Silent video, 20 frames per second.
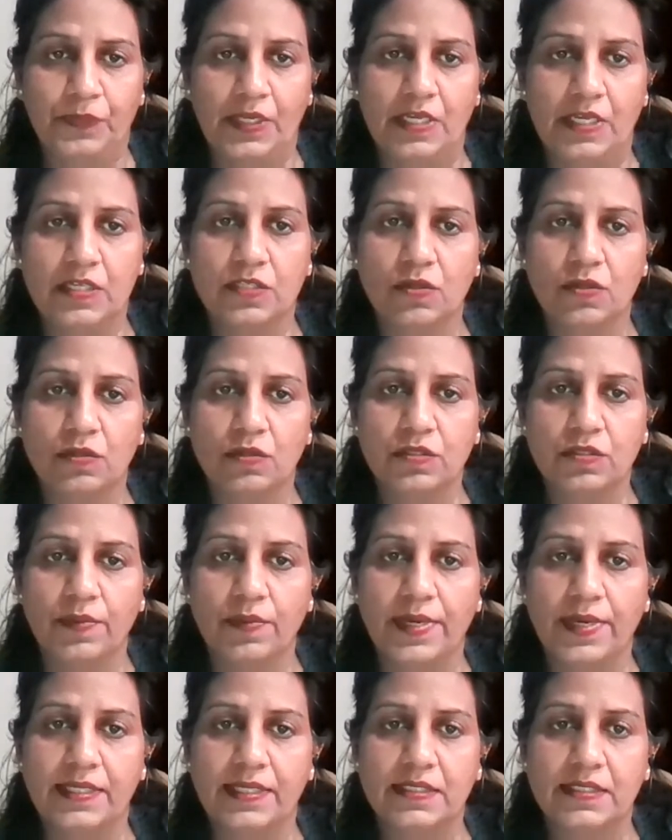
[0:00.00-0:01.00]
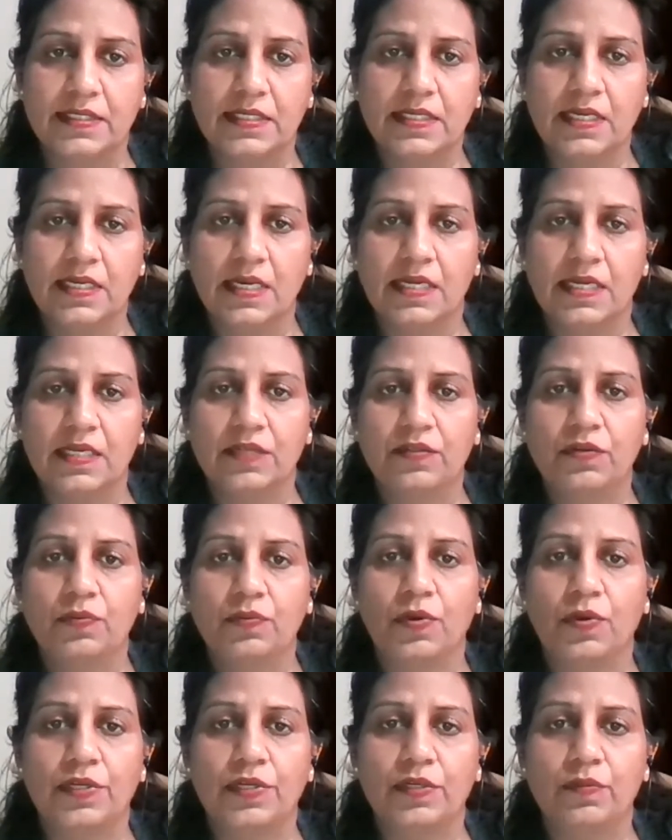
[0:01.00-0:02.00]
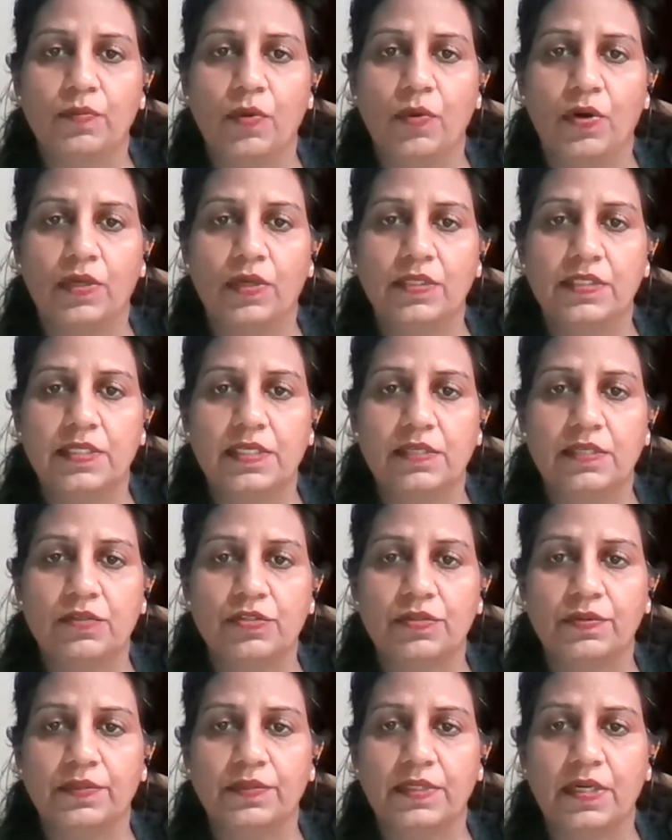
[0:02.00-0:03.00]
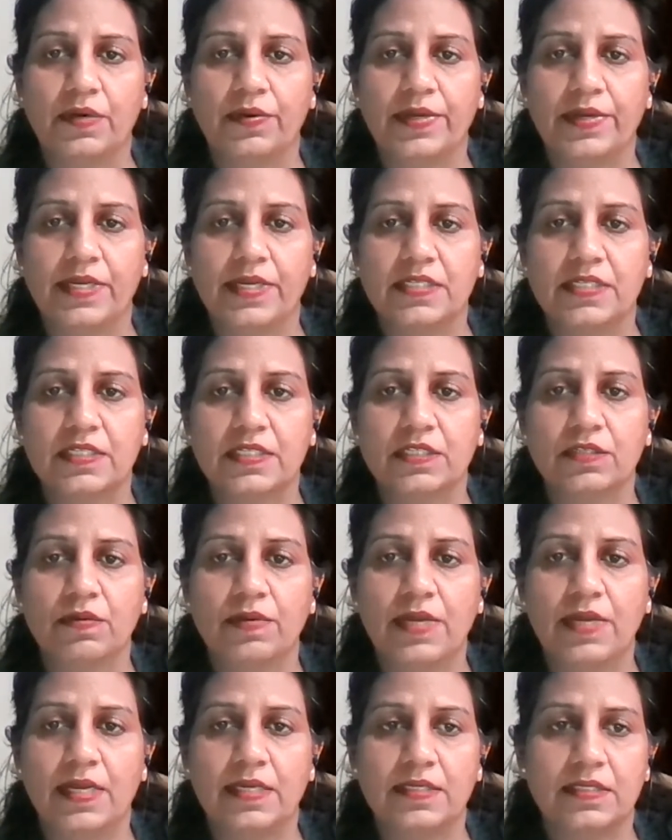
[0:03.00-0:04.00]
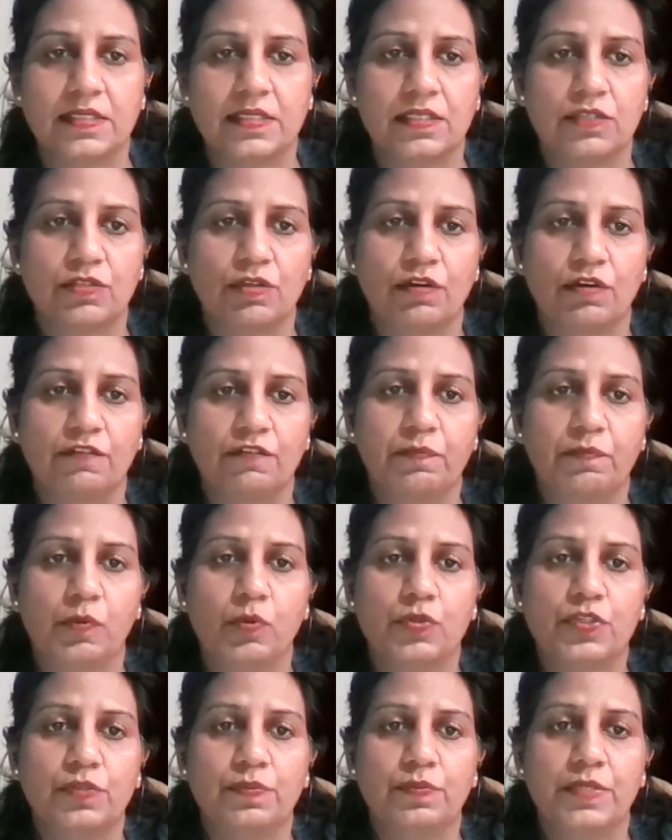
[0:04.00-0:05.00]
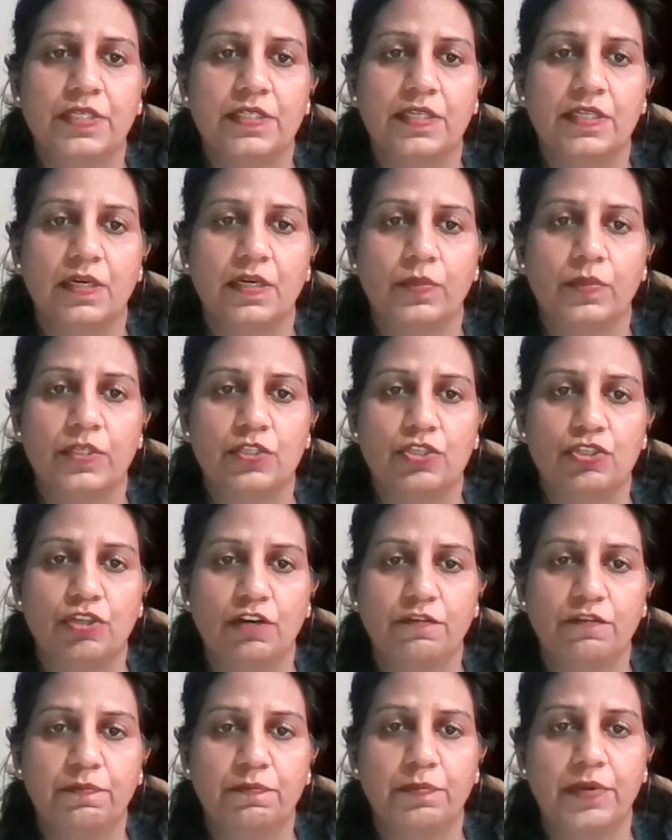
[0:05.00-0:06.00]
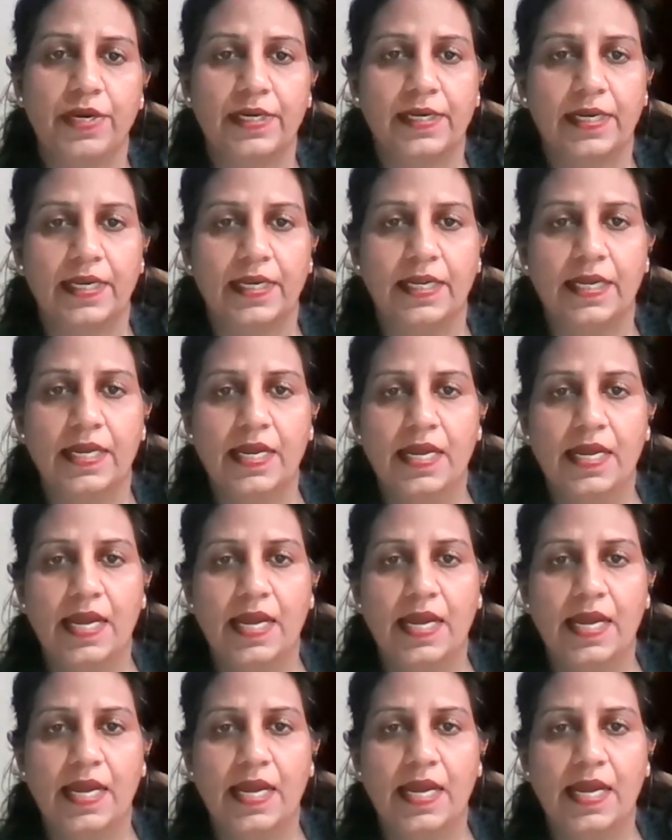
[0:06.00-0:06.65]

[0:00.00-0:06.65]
He is also editing another volume on Deleuze, Guattari and Schizoanalysis of Post-Media with Geoff Bradley